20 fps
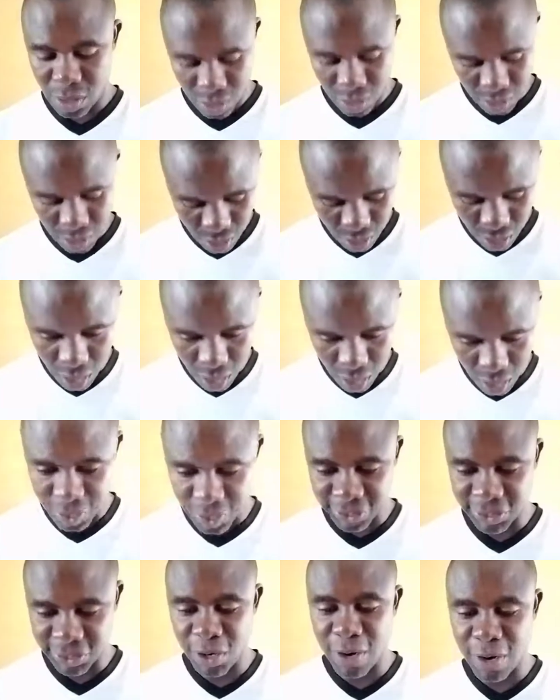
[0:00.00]
On the
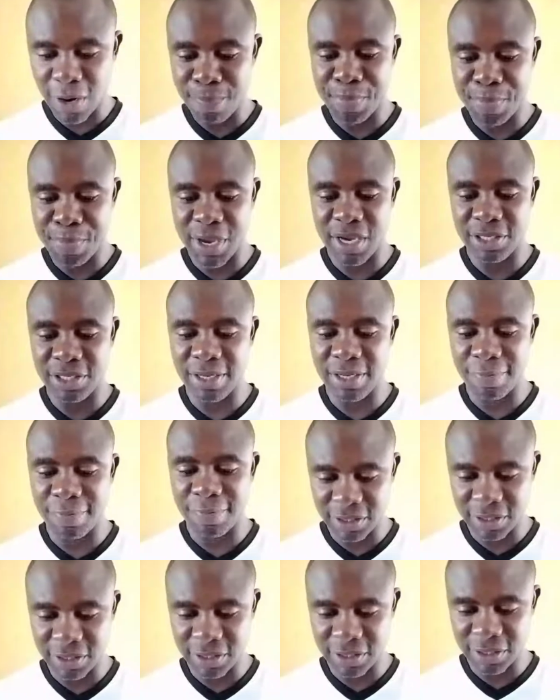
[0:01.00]
second page, the
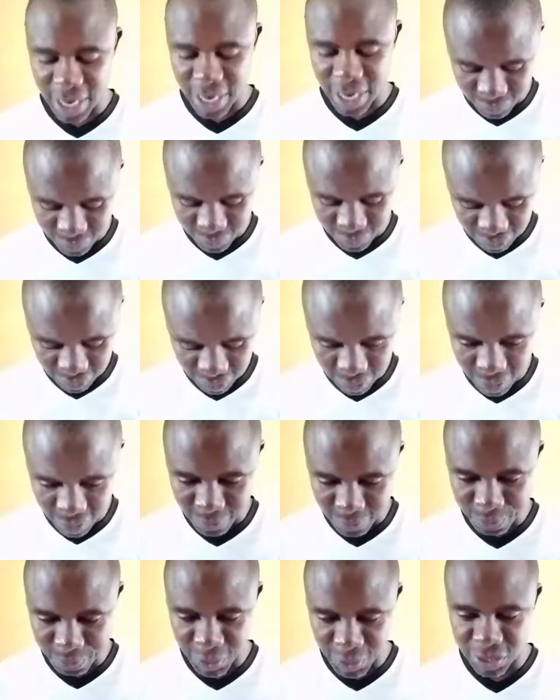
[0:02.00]
first line of the second
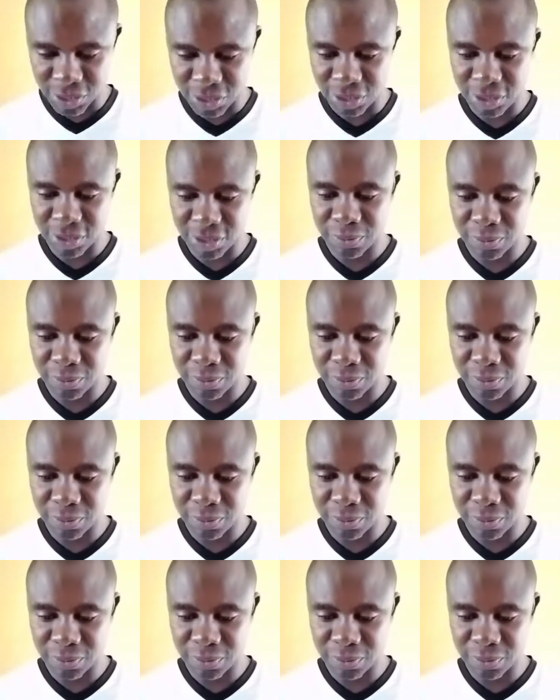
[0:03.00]
page,